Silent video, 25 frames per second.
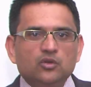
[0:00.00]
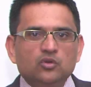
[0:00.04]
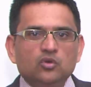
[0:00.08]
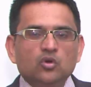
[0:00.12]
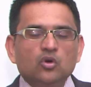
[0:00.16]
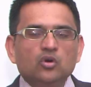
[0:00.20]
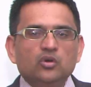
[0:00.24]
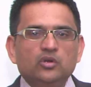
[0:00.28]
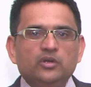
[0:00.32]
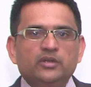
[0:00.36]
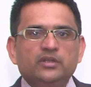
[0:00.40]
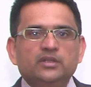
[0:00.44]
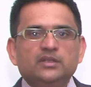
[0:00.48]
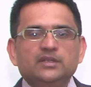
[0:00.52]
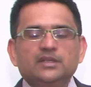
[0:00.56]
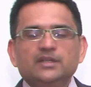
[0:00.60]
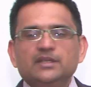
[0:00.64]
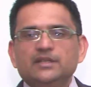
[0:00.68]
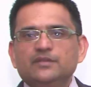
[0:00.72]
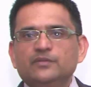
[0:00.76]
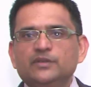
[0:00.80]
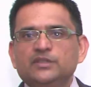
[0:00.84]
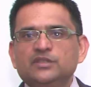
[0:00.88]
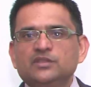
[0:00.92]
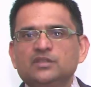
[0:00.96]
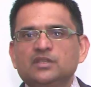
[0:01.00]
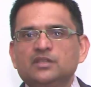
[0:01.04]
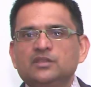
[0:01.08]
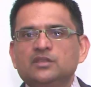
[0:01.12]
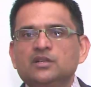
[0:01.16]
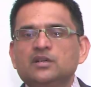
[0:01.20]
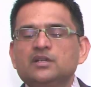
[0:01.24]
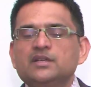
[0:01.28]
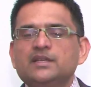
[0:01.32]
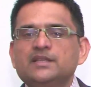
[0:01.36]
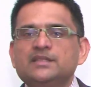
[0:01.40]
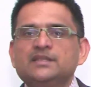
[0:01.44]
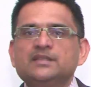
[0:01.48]
Gold, which is the
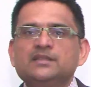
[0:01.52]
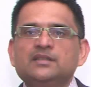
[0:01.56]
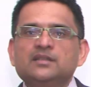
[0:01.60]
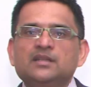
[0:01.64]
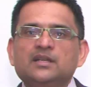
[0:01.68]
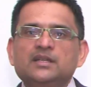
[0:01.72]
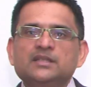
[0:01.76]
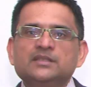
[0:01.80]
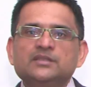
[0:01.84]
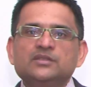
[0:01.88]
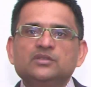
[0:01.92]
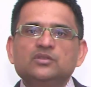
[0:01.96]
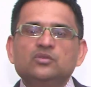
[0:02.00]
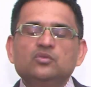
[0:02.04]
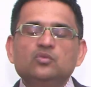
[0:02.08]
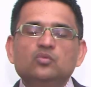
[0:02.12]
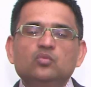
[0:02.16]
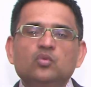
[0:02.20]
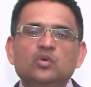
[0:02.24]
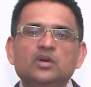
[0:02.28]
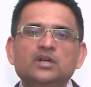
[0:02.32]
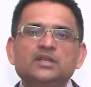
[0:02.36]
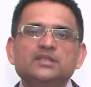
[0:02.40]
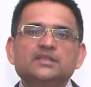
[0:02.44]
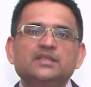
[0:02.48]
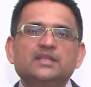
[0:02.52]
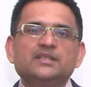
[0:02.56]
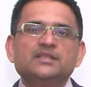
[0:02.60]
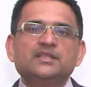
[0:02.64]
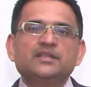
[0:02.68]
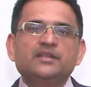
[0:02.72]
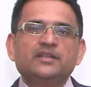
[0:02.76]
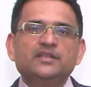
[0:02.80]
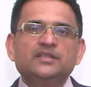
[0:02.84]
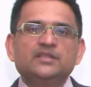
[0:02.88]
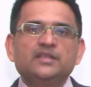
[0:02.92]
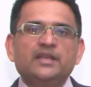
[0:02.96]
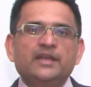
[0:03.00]
third asset class, works as a
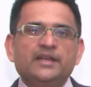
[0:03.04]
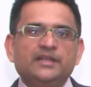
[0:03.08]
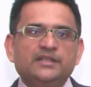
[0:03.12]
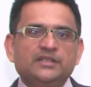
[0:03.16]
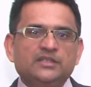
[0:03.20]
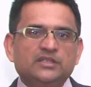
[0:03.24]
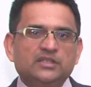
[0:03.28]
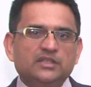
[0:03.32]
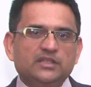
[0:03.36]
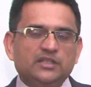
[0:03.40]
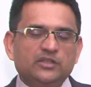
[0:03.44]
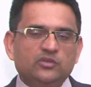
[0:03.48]
risk hedge.